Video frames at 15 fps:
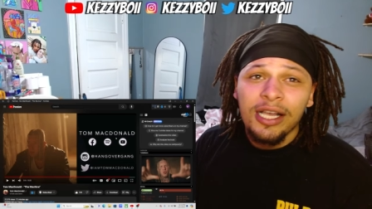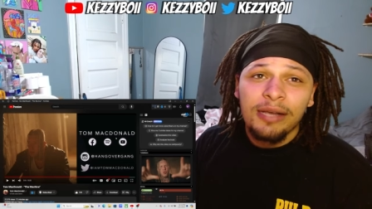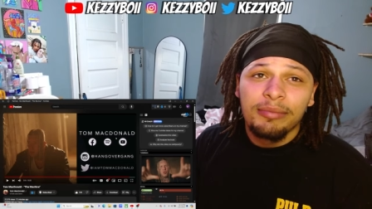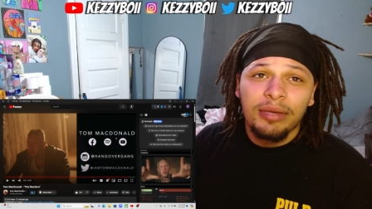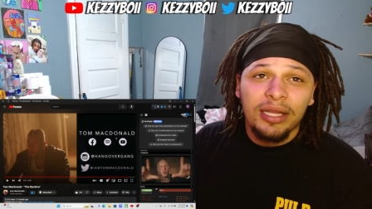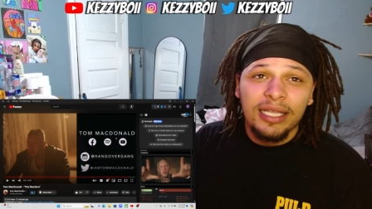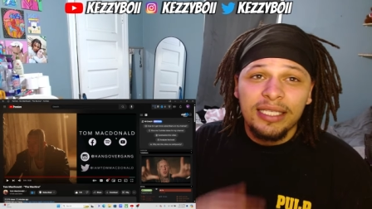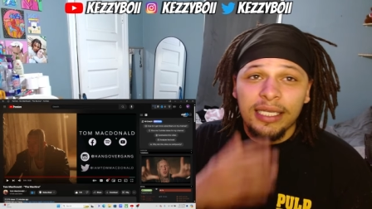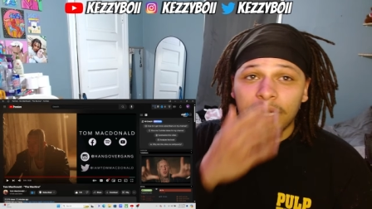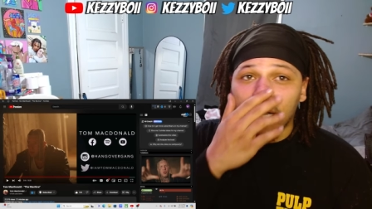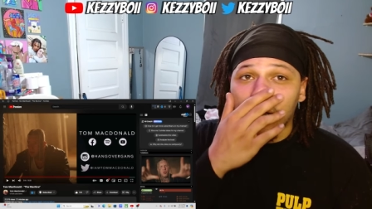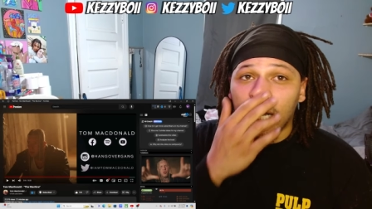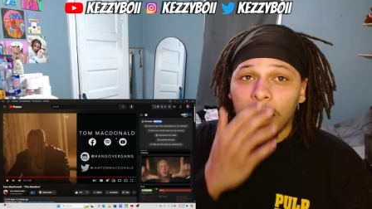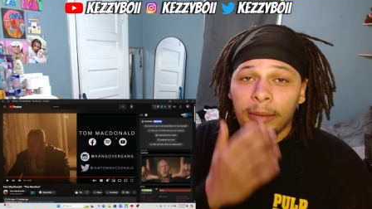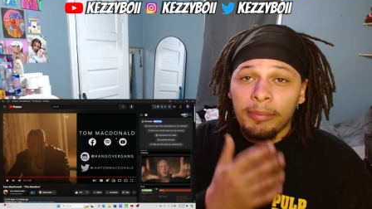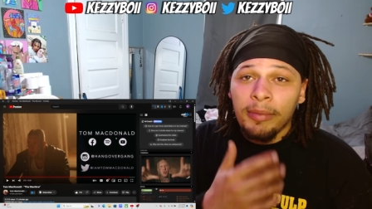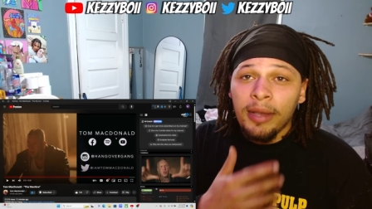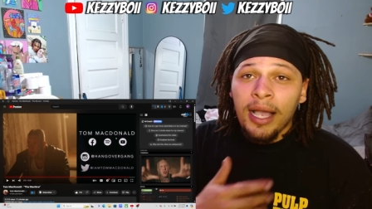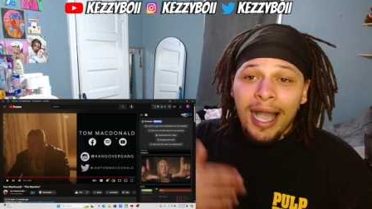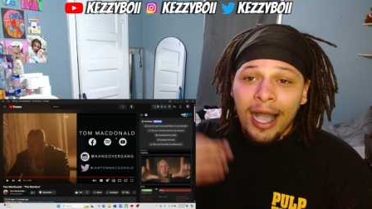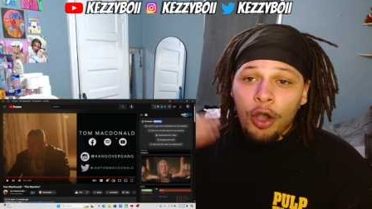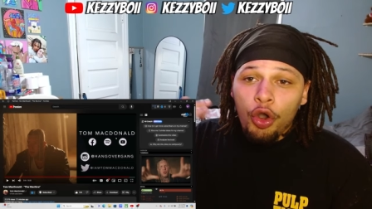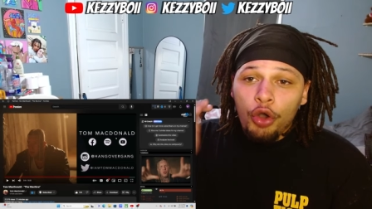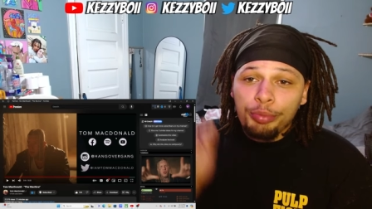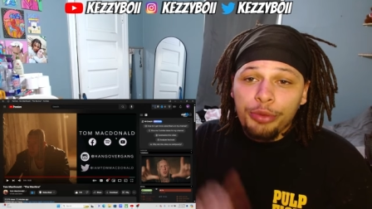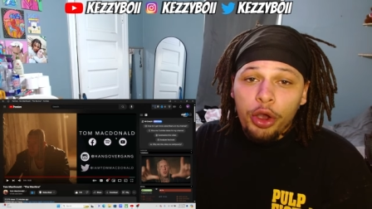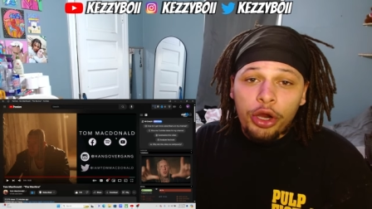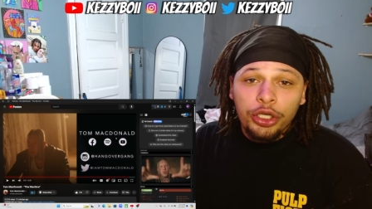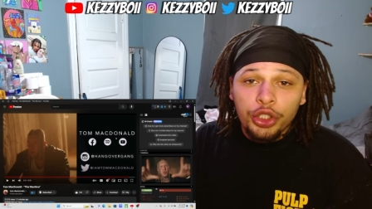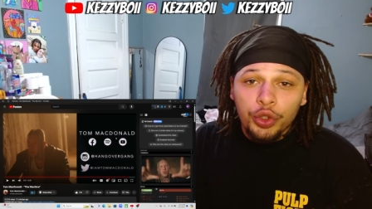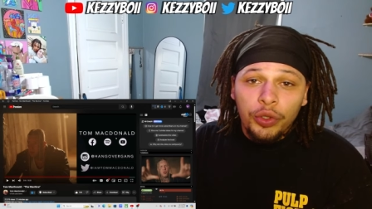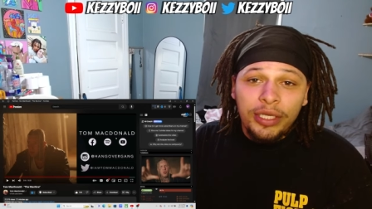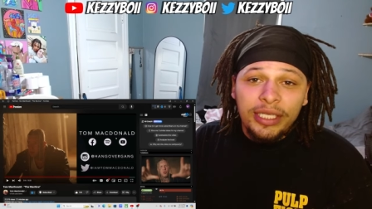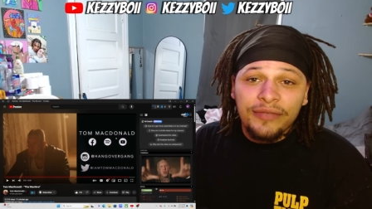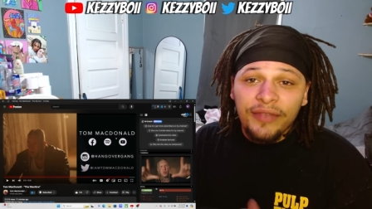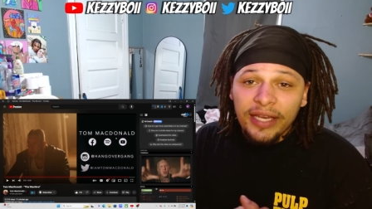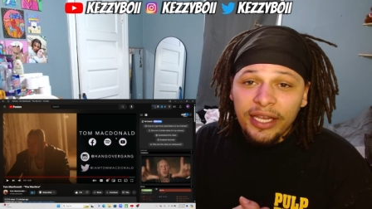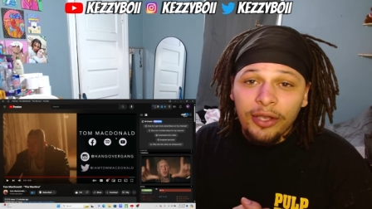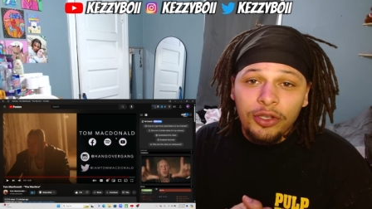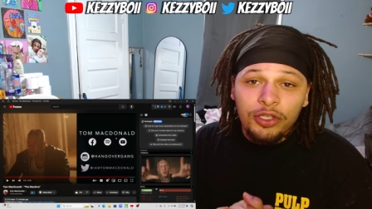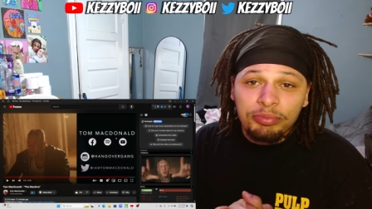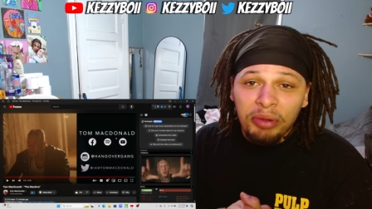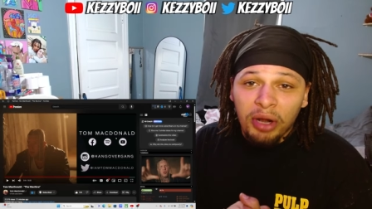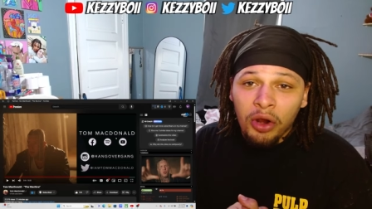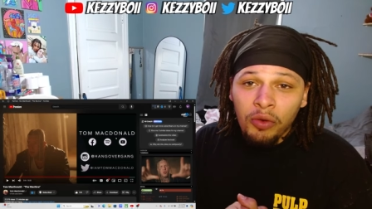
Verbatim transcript: But listen, um, I hope y'all enjoy these videos, bro.